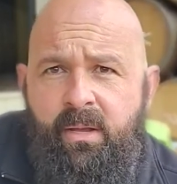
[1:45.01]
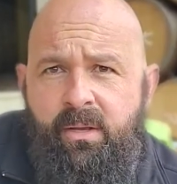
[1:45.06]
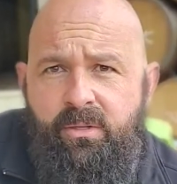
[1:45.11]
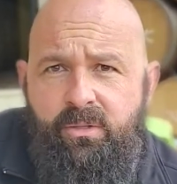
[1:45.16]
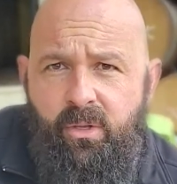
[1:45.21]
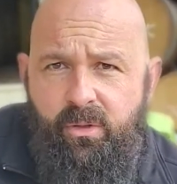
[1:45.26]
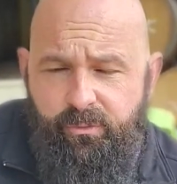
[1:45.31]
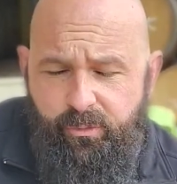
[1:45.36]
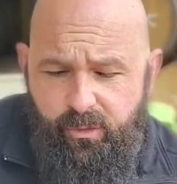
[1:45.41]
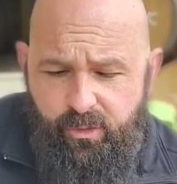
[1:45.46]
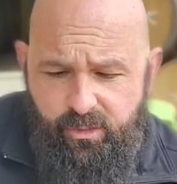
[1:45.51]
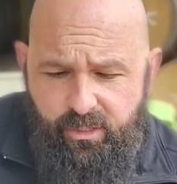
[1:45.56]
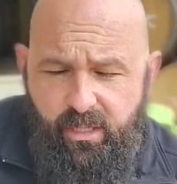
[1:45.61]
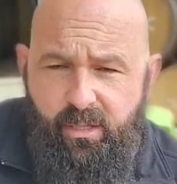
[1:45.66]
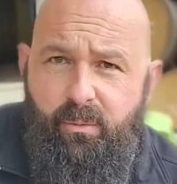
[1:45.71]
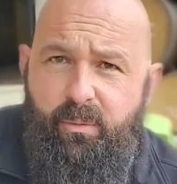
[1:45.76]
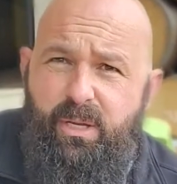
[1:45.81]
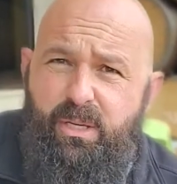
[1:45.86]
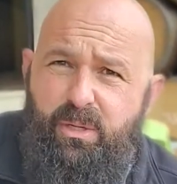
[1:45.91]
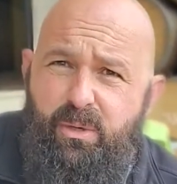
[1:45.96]
So the first thing
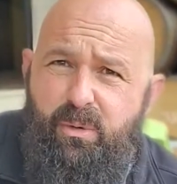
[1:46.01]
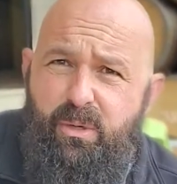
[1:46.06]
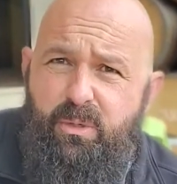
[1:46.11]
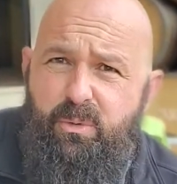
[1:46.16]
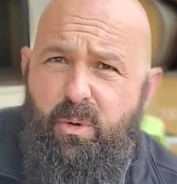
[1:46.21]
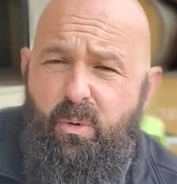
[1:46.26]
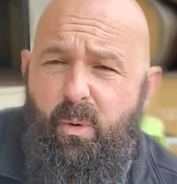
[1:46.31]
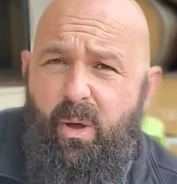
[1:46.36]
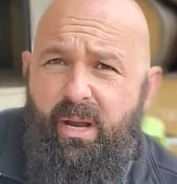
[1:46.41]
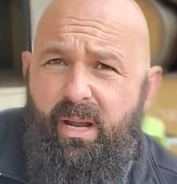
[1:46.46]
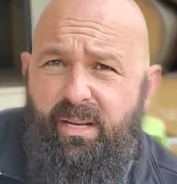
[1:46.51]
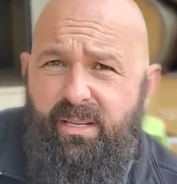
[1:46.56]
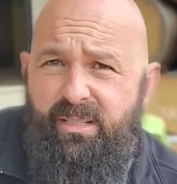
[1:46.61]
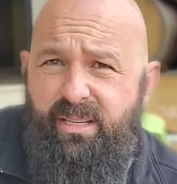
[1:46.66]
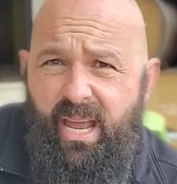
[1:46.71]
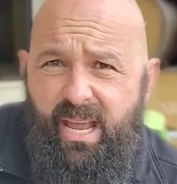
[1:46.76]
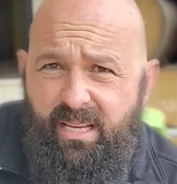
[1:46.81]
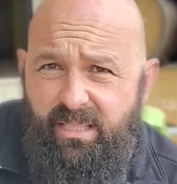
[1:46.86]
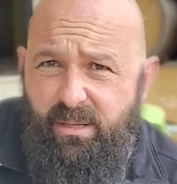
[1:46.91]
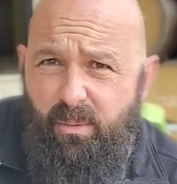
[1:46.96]
that we do is we wanna
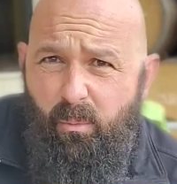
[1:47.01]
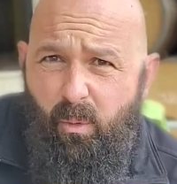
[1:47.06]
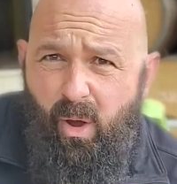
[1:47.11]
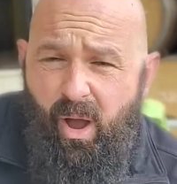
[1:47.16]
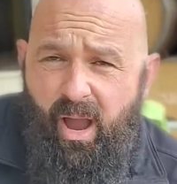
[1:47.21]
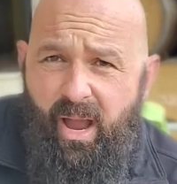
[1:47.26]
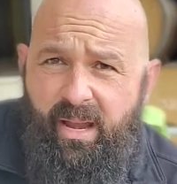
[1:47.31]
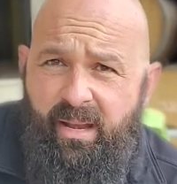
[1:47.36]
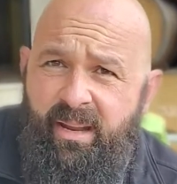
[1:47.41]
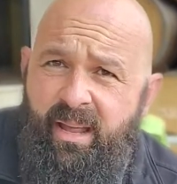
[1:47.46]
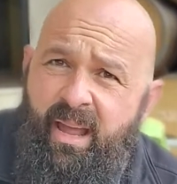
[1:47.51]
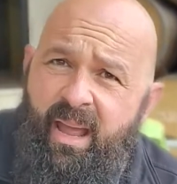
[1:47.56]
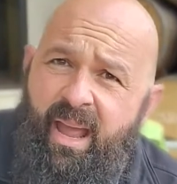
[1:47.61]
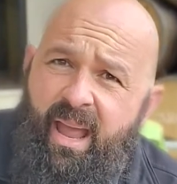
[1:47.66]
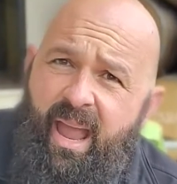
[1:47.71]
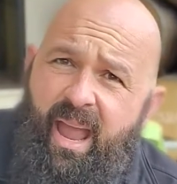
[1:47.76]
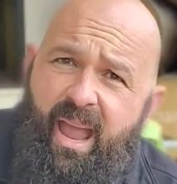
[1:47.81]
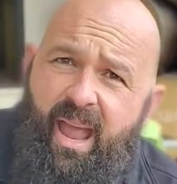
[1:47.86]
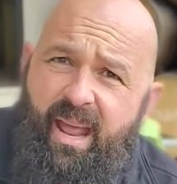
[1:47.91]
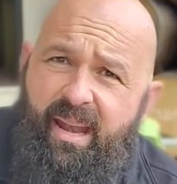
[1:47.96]
take some wine
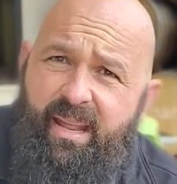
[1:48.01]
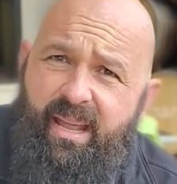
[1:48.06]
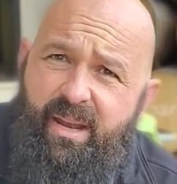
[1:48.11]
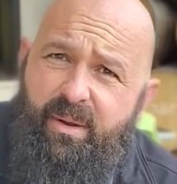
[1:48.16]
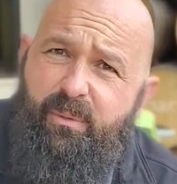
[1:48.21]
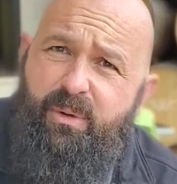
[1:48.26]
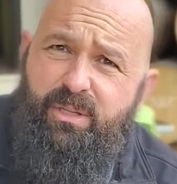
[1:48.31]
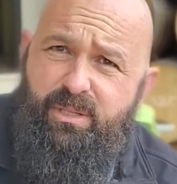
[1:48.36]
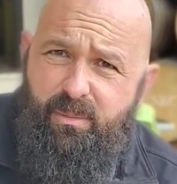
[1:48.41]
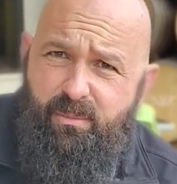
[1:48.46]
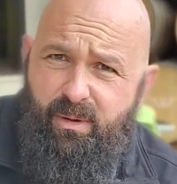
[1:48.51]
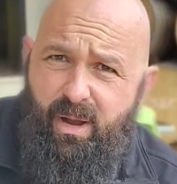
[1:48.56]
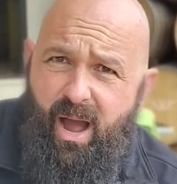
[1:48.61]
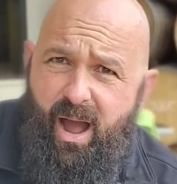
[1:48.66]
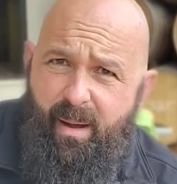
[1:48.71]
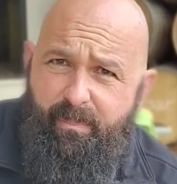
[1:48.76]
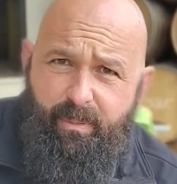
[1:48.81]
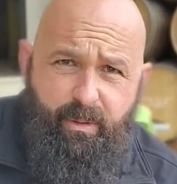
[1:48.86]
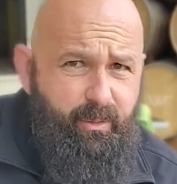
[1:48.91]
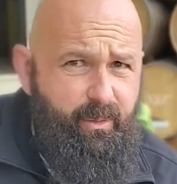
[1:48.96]
and hit it with some
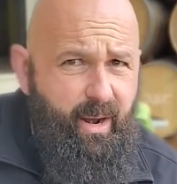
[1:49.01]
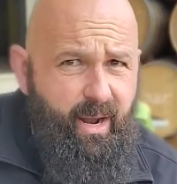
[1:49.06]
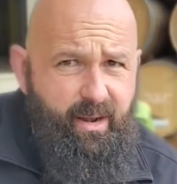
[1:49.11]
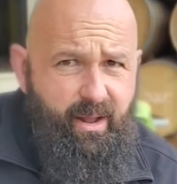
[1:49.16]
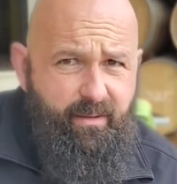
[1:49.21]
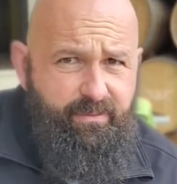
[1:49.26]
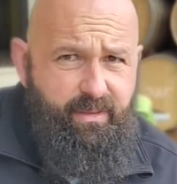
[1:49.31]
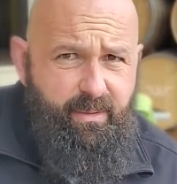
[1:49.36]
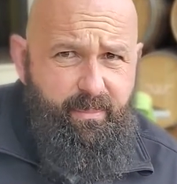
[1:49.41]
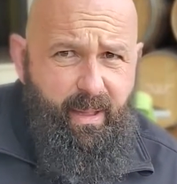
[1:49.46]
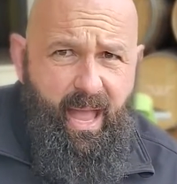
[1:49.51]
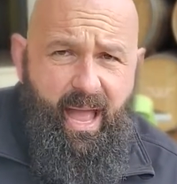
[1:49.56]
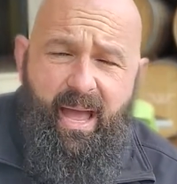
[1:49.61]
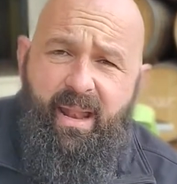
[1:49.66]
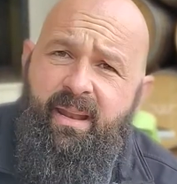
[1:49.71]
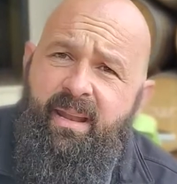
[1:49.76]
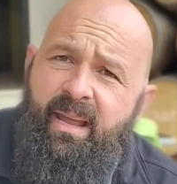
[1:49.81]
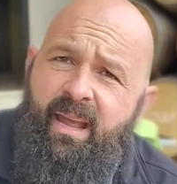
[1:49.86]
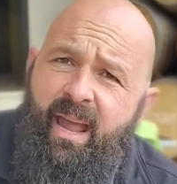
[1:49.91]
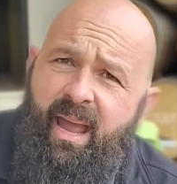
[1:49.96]
copper right off the bat.
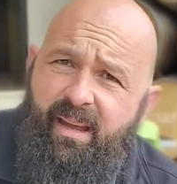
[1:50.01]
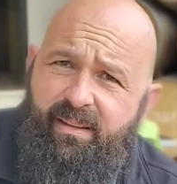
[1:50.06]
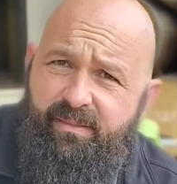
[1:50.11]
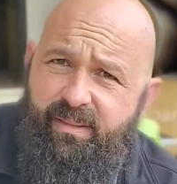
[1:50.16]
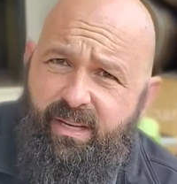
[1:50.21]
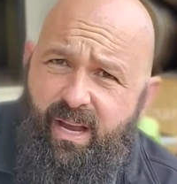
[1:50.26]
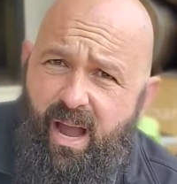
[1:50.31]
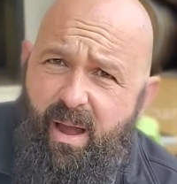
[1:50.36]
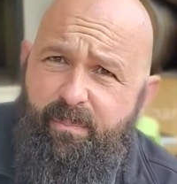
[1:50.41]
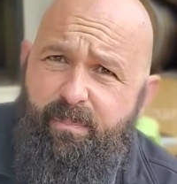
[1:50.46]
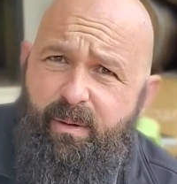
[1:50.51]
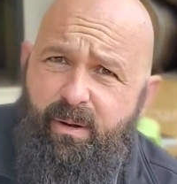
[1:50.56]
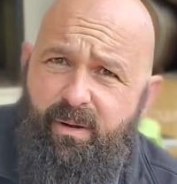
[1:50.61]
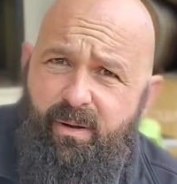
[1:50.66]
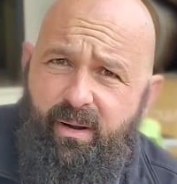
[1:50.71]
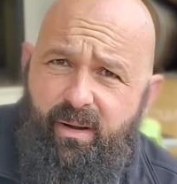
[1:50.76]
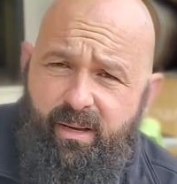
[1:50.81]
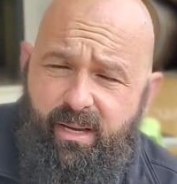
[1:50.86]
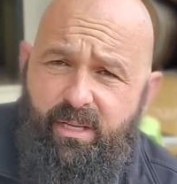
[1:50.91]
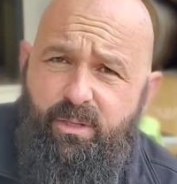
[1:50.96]
And if the
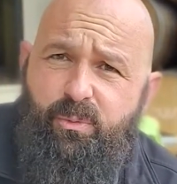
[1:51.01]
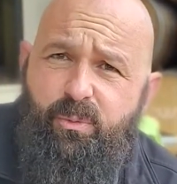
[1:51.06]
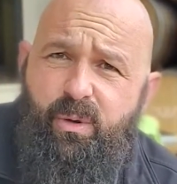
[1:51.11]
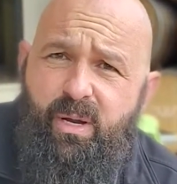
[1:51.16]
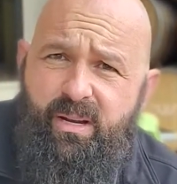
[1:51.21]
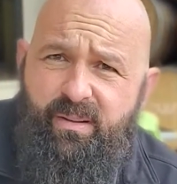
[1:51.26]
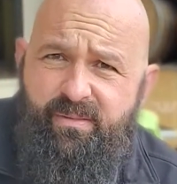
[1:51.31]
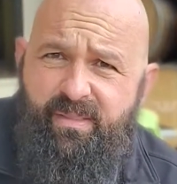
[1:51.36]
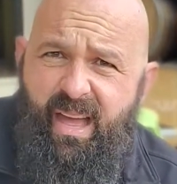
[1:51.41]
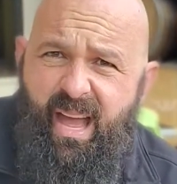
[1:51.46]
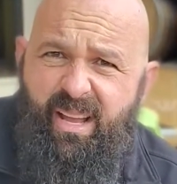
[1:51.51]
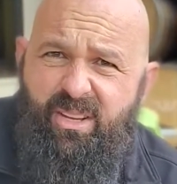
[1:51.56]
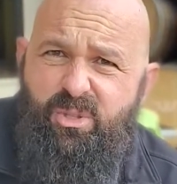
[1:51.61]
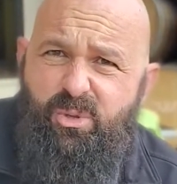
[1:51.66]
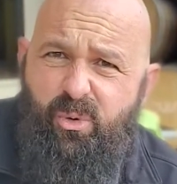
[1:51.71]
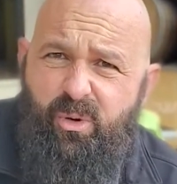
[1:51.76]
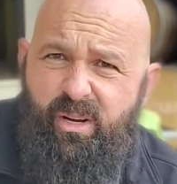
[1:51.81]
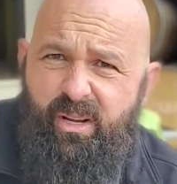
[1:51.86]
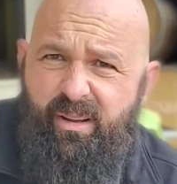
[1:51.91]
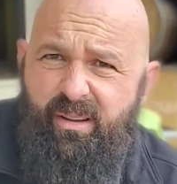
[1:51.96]
copper gets rid of that
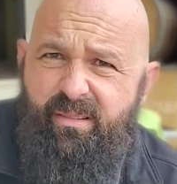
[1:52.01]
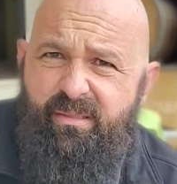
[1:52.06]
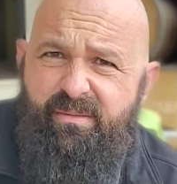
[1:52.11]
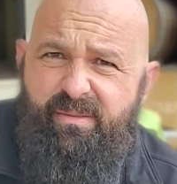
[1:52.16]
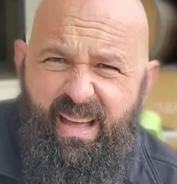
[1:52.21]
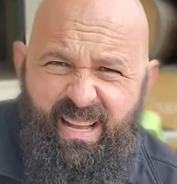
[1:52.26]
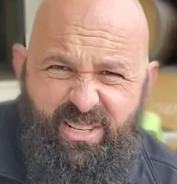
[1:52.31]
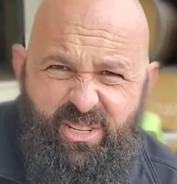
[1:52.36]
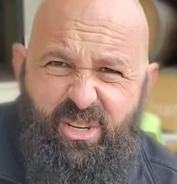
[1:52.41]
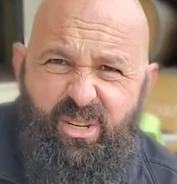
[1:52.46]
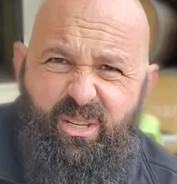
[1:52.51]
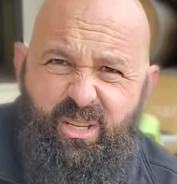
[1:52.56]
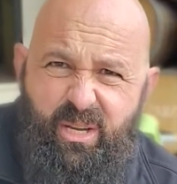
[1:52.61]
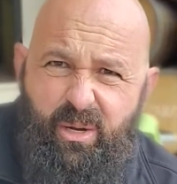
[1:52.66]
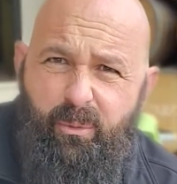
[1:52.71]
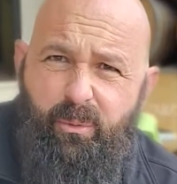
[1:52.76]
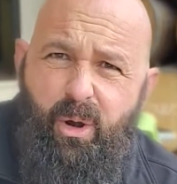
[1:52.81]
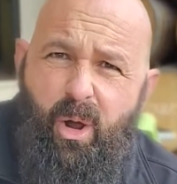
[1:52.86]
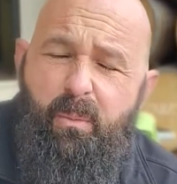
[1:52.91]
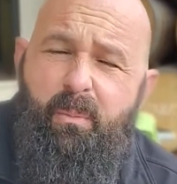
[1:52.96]
sort of vegetally
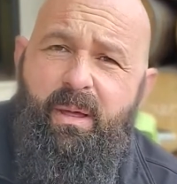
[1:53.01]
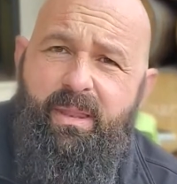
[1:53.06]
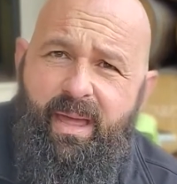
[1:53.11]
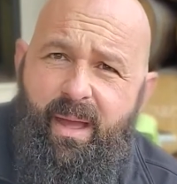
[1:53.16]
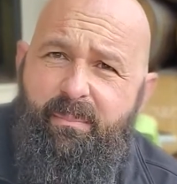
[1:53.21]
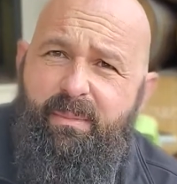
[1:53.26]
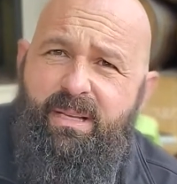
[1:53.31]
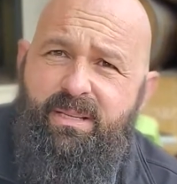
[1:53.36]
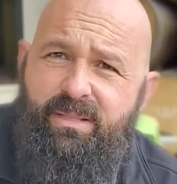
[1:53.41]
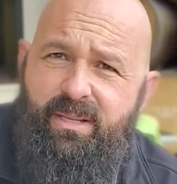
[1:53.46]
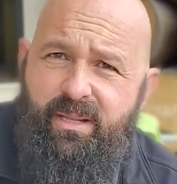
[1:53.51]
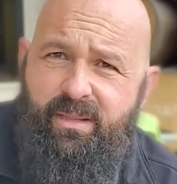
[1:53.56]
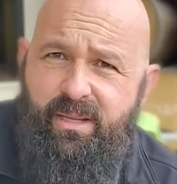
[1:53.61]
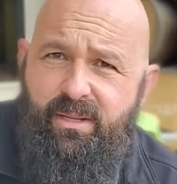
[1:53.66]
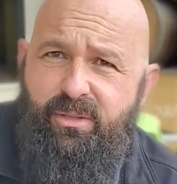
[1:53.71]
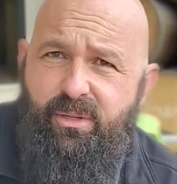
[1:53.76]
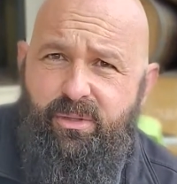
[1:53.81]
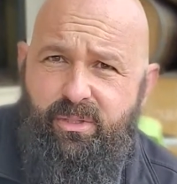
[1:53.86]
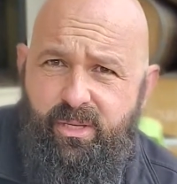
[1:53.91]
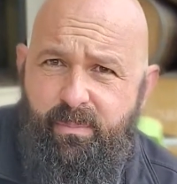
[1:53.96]
aroma, that means that
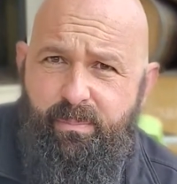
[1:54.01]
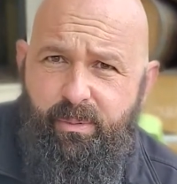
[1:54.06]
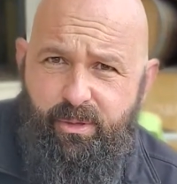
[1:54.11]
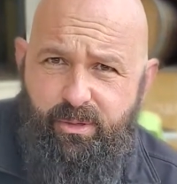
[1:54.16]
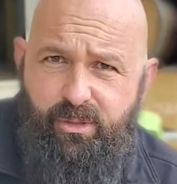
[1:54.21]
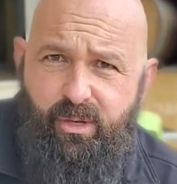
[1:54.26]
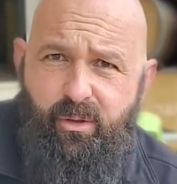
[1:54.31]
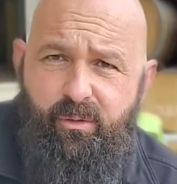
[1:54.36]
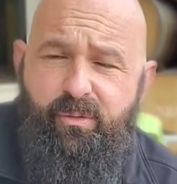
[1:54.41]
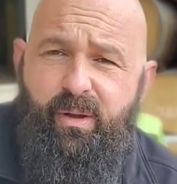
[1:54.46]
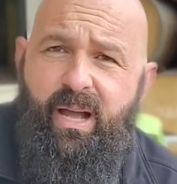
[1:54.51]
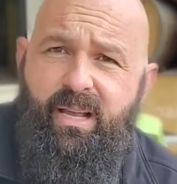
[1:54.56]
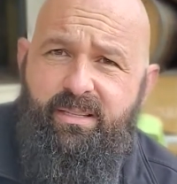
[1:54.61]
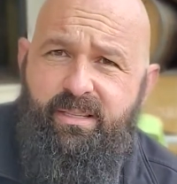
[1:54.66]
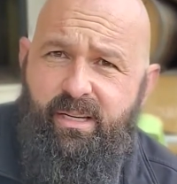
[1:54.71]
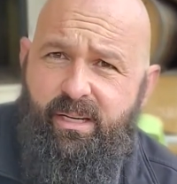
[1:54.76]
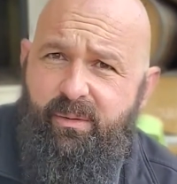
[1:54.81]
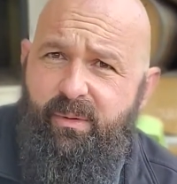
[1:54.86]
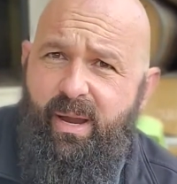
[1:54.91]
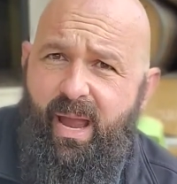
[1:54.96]
these are simple sulfides
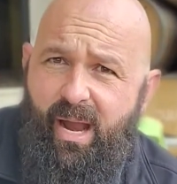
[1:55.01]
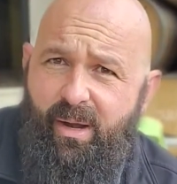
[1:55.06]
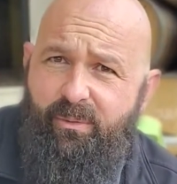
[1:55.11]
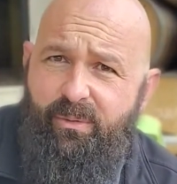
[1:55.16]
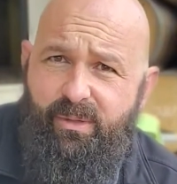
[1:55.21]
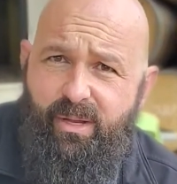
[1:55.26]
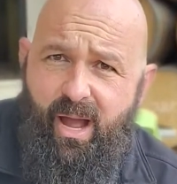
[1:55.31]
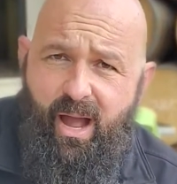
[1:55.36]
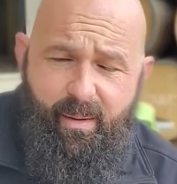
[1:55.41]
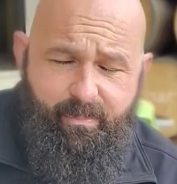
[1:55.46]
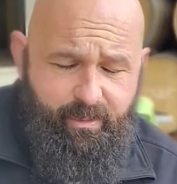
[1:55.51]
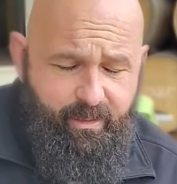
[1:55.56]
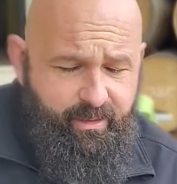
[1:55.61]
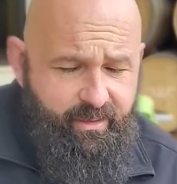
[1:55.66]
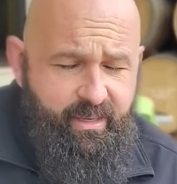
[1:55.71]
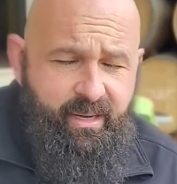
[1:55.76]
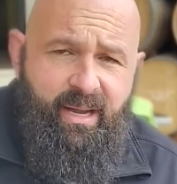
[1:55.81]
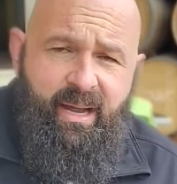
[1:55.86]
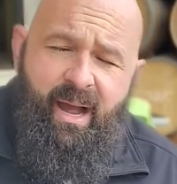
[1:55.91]
that react with copper.